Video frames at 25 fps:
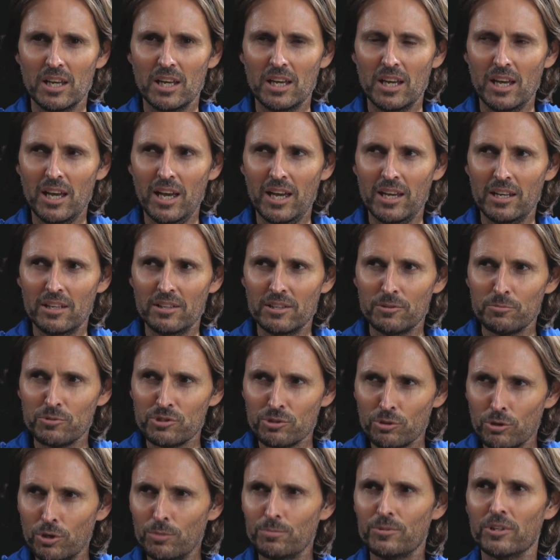and
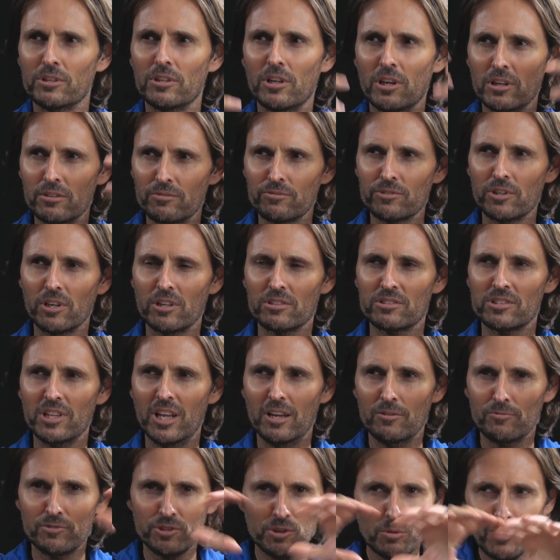absorbed a lot of God's
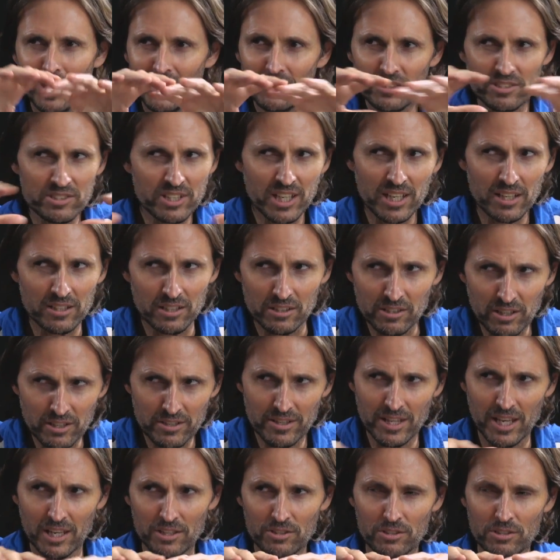love, you understand a lot of
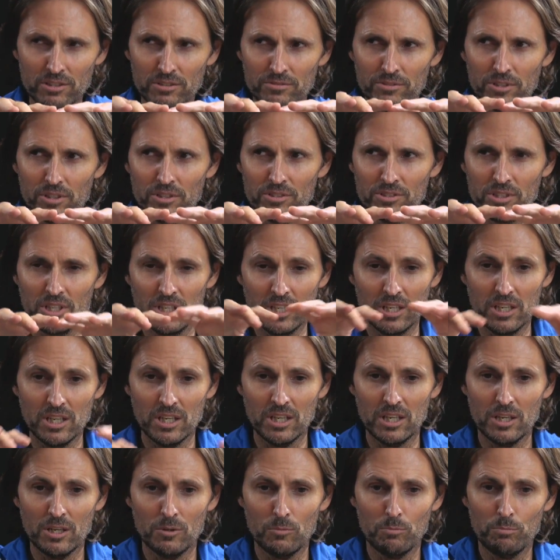that universe.
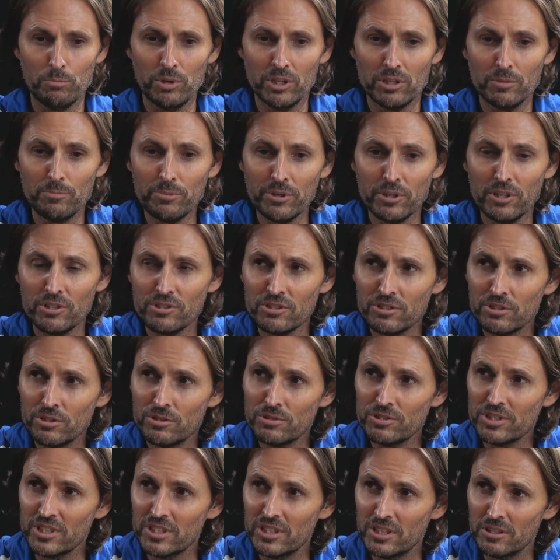But a person
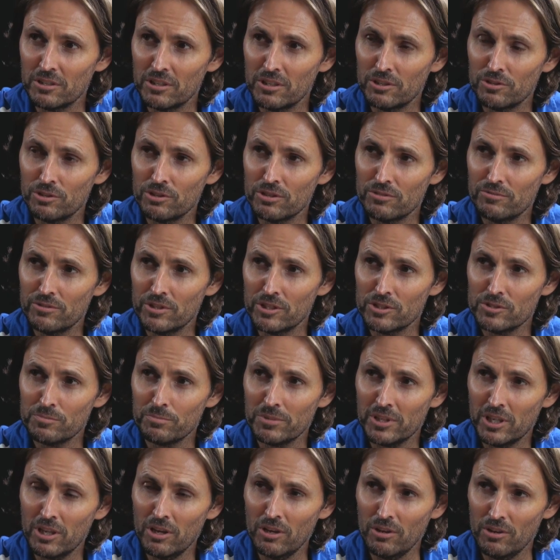who's in the universe
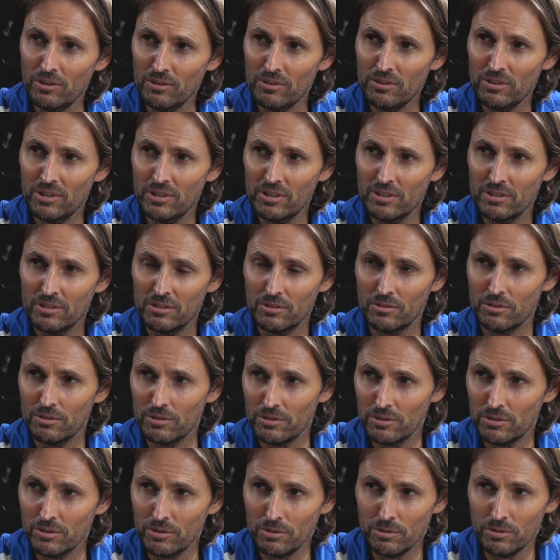below
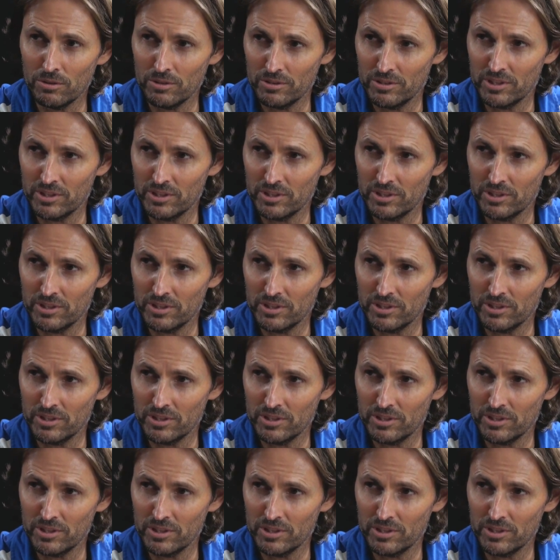or, or